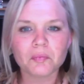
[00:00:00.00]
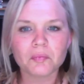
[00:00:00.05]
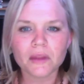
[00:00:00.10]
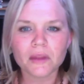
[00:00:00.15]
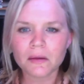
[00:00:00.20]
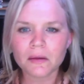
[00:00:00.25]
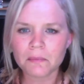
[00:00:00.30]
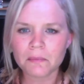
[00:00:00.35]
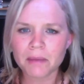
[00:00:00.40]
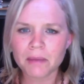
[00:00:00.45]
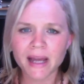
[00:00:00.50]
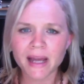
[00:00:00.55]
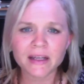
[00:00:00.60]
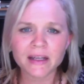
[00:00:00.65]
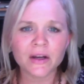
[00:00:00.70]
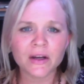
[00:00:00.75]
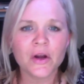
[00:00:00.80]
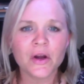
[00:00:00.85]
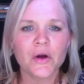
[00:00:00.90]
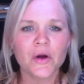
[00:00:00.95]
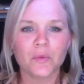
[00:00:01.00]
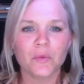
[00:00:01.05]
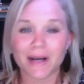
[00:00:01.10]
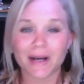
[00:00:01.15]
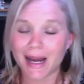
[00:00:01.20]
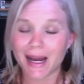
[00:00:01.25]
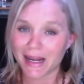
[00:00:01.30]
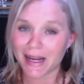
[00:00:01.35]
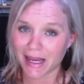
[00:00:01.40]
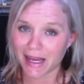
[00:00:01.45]
Back when
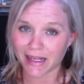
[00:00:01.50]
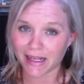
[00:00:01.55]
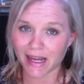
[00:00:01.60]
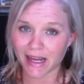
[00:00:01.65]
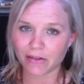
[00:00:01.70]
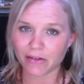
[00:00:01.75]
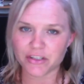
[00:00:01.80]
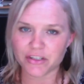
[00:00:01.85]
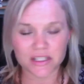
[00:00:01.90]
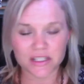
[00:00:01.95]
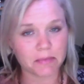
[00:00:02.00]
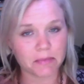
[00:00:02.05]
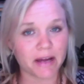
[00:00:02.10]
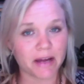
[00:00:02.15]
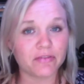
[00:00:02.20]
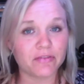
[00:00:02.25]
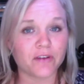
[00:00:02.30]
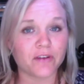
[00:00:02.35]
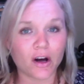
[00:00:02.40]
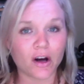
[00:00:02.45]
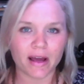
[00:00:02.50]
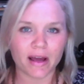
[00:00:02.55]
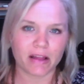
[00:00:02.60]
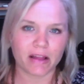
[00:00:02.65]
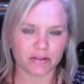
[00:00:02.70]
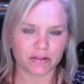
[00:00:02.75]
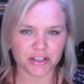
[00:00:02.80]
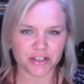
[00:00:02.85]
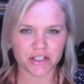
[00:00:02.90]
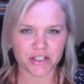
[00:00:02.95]
I had allergies, my fall
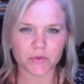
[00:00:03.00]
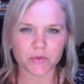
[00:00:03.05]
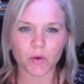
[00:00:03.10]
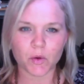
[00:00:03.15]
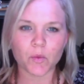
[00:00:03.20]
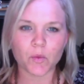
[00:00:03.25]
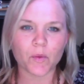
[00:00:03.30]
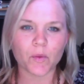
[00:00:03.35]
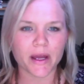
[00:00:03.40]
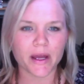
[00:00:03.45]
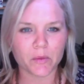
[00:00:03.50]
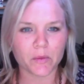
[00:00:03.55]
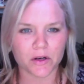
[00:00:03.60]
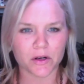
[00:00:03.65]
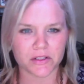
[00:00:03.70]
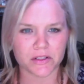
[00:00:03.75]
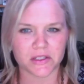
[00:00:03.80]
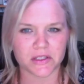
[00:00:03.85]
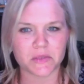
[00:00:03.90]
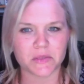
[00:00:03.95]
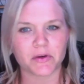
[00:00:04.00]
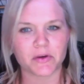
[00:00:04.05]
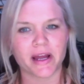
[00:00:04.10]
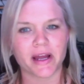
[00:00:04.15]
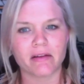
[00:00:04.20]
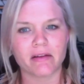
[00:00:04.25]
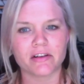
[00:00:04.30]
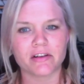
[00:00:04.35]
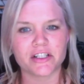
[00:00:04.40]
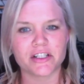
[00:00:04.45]
allergies were way worse than spring
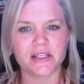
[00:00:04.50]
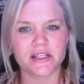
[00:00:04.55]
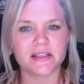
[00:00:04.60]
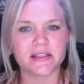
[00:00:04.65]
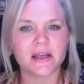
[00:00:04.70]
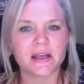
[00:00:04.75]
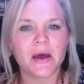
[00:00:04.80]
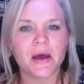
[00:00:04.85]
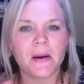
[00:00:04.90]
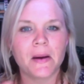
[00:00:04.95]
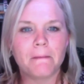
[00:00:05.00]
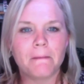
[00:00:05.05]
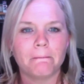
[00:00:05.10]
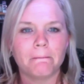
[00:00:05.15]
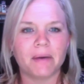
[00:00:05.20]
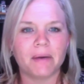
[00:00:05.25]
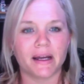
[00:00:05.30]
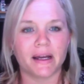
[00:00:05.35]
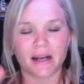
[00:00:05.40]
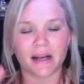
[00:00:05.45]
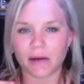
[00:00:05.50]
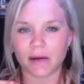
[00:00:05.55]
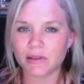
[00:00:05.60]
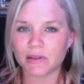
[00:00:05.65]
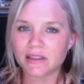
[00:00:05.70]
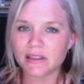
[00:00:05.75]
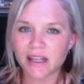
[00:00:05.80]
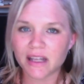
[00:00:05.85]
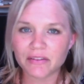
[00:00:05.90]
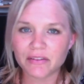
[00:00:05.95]
allergies. But I
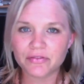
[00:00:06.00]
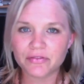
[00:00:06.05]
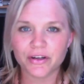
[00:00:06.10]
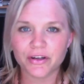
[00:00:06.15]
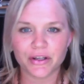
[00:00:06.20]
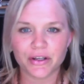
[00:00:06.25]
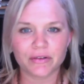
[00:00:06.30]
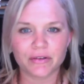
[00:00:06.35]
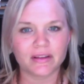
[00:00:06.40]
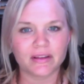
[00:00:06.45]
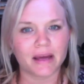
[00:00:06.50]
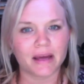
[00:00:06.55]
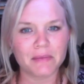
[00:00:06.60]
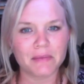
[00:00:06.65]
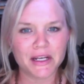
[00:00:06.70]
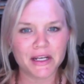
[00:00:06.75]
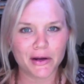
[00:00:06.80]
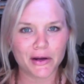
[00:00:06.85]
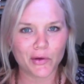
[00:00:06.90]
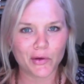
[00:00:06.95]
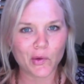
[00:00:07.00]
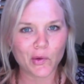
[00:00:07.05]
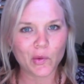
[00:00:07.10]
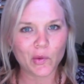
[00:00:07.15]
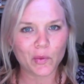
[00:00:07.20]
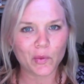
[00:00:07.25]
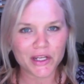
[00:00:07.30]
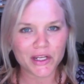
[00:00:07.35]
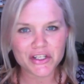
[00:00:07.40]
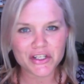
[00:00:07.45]
would love for you to let me know
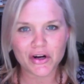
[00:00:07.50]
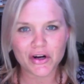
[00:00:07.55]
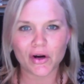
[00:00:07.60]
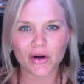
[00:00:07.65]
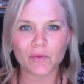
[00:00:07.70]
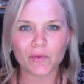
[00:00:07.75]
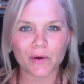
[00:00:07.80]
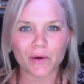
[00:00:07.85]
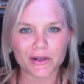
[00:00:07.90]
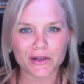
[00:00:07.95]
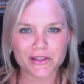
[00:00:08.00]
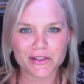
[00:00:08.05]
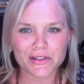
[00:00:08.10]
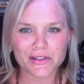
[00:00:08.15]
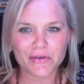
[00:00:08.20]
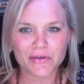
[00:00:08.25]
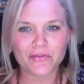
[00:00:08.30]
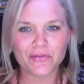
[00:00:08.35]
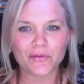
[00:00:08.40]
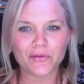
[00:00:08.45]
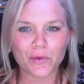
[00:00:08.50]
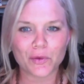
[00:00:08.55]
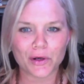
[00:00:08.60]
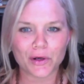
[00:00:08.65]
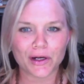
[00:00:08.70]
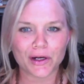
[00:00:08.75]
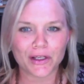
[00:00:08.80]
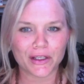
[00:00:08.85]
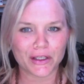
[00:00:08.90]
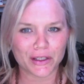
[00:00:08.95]
which are worse
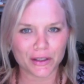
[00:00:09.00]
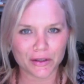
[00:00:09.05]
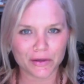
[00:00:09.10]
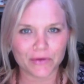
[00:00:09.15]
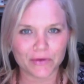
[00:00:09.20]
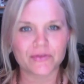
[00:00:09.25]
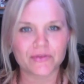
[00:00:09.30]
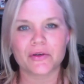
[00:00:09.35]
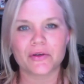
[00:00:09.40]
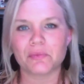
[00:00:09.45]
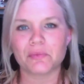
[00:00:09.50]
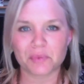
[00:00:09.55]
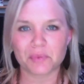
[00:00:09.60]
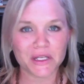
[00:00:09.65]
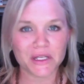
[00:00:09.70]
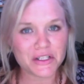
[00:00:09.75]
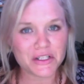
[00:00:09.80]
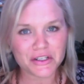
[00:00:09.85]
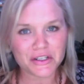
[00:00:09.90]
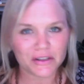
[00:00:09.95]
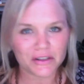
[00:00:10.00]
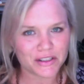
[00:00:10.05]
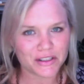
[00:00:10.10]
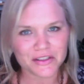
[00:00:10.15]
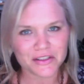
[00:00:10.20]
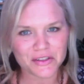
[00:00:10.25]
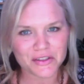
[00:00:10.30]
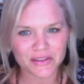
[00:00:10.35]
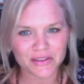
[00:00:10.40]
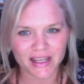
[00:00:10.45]
for you. So be sure and
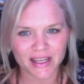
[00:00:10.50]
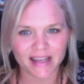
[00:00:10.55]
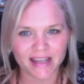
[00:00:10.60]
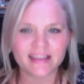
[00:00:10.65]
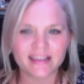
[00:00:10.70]
do that.